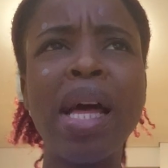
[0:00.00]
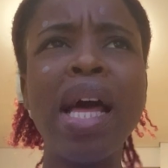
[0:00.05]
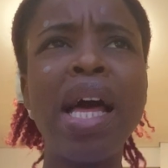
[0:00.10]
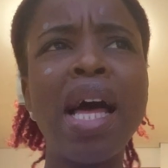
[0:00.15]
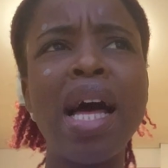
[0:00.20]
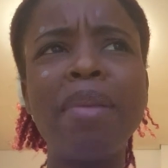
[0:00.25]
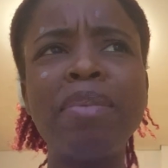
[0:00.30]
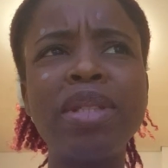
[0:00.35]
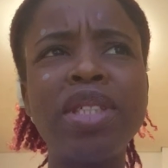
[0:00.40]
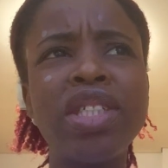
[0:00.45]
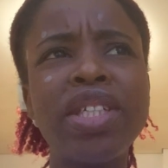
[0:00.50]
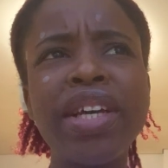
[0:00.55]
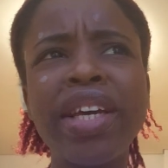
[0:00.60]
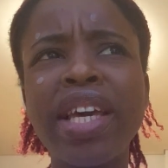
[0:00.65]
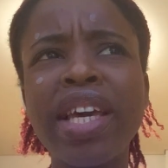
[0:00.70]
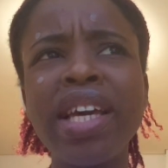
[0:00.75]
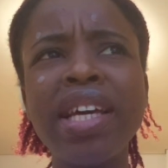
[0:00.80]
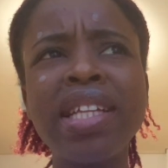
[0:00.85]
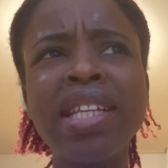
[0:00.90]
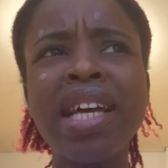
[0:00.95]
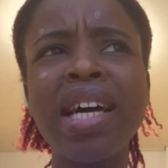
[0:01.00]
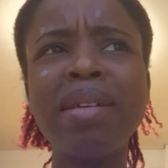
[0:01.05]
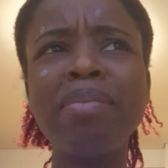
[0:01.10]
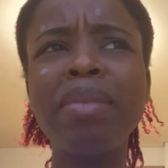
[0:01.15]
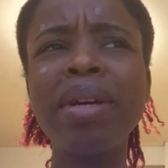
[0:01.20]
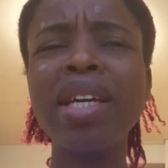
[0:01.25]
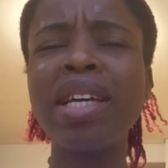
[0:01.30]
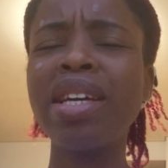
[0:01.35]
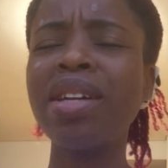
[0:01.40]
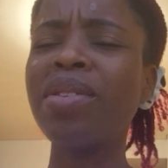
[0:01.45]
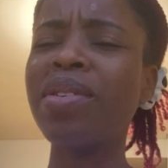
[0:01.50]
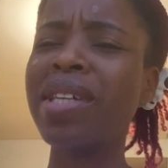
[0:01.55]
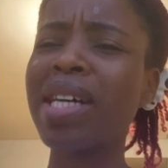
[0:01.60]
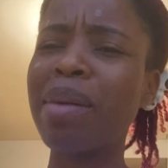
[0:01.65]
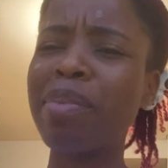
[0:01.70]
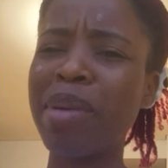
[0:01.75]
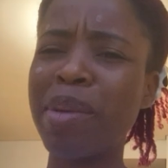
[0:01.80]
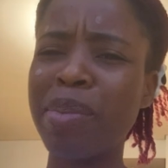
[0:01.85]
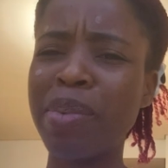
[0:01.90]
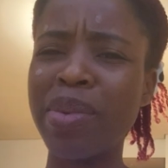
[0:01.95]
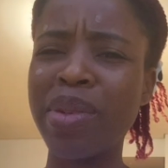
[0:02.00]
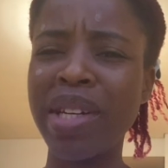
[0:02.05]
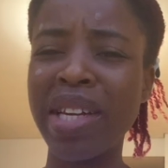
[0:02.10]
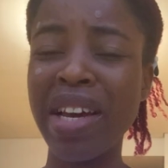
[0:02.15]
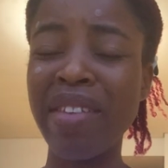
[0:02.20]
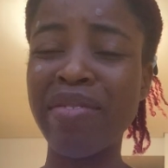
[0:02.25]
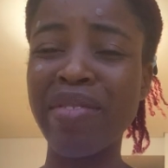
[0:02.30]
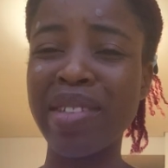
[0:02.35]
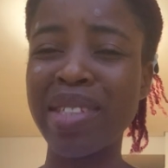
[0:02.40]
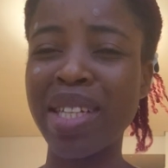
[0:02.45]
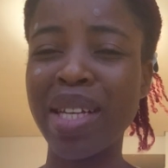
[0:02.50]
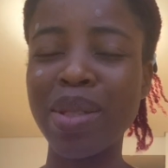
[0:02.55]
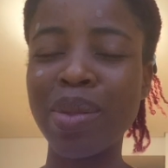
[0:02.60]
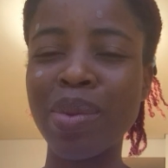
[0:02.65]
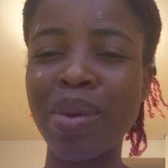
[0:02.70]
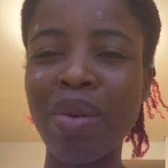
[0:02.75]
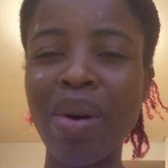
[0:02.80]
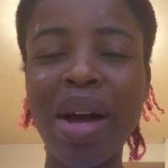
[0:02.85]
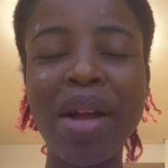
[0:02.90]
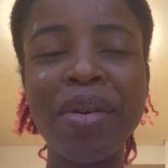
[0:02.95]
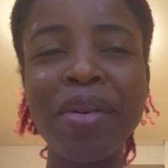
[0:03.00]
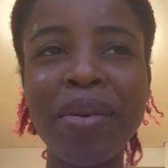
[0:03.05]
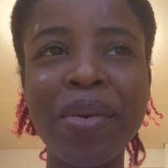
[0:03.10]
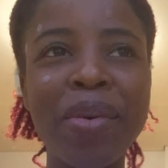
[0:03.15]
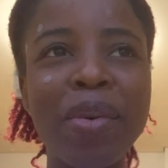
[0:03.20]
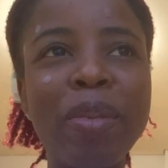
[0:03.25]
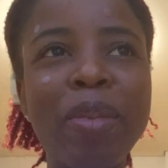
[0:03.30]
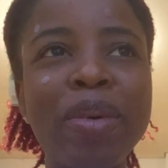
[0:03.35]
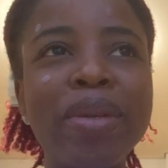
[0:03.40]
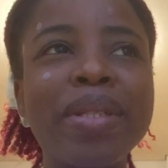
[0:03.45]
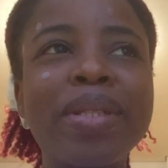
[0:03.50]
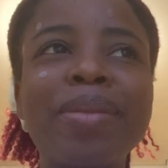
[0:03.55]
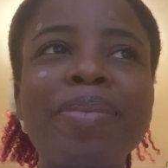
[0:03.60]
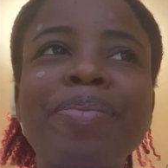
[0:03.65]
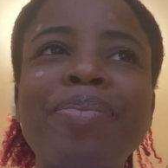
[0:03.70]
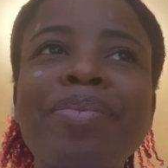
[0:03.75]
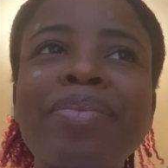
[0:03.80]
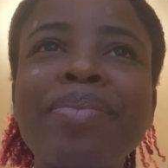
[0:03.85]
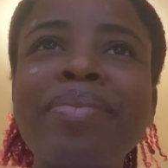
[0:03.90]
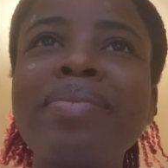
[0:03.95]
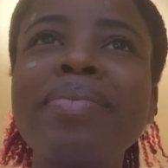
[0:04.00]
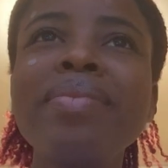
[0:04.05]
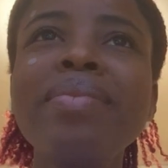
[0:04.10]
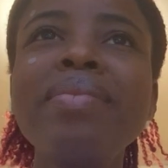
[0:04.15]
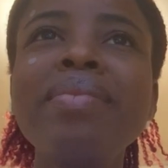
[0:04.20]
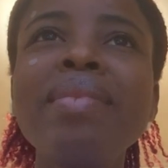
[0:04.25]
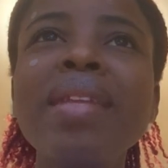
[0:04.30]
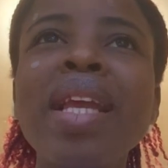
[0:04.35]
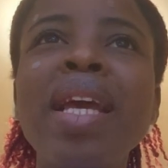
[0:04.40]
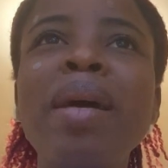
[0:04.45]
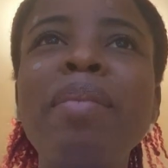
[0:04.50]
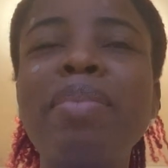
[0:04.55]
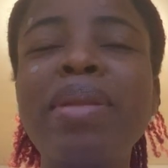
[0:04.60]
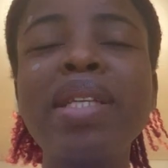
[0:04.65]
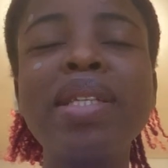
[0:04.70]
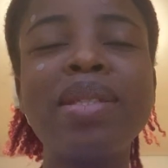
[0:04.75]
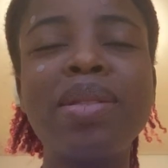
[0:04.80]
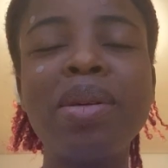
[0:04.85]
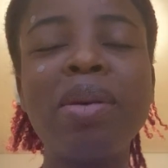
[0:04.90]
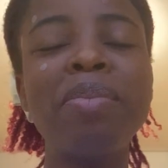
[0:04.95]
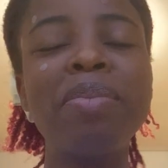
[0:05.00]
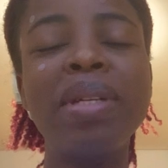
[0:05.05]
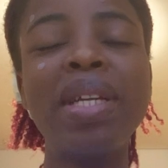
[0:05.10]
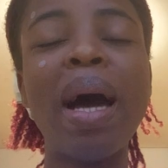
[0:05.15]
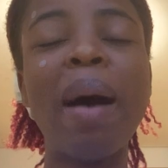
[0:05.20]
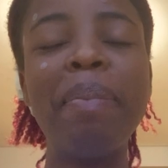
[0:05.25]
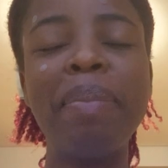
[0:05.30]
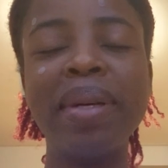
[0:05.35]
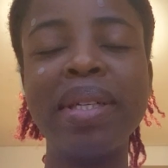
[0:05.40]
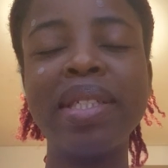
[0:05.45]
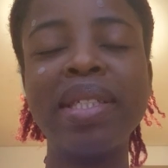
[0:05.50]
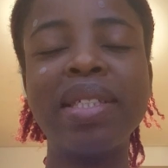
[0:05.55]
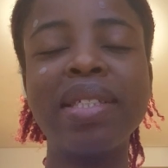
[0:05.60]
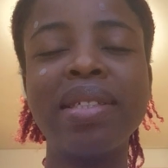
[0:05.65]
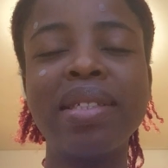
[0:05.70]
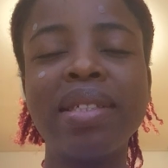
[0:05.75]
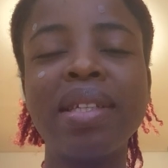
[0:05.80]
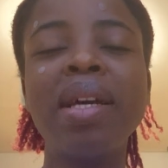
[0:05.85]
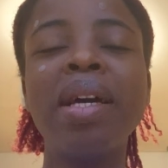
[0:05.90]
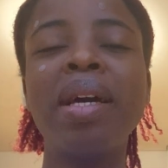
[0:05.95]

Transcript: and be shaking and making other people nervous as well? I don't know, but please don't be that person.